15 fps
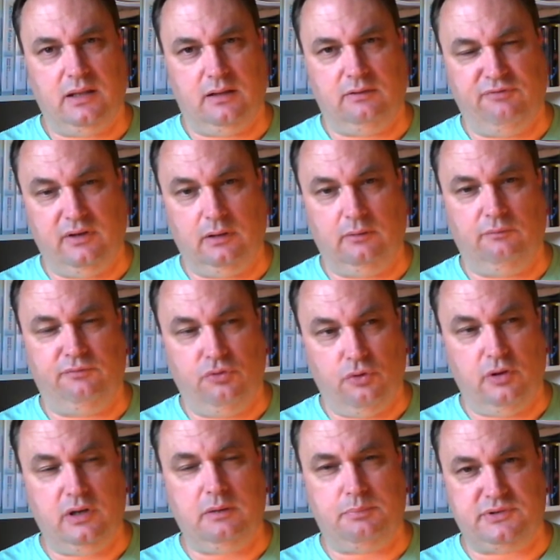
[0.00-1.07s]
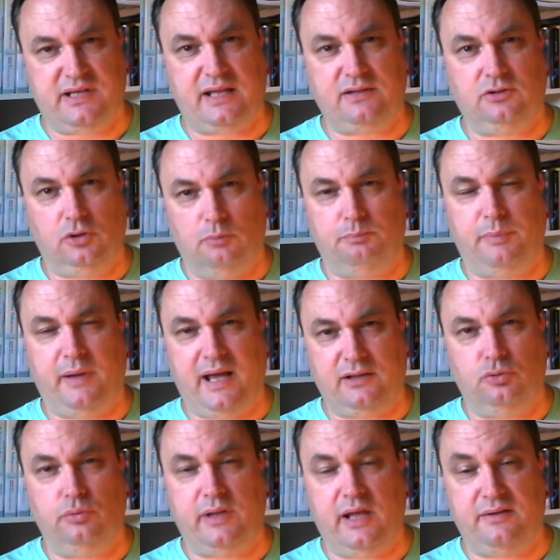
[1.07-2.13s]
30%
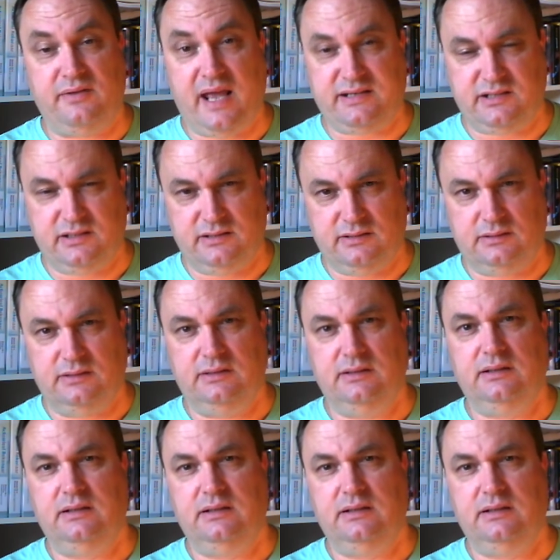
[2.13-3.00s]
compared to their national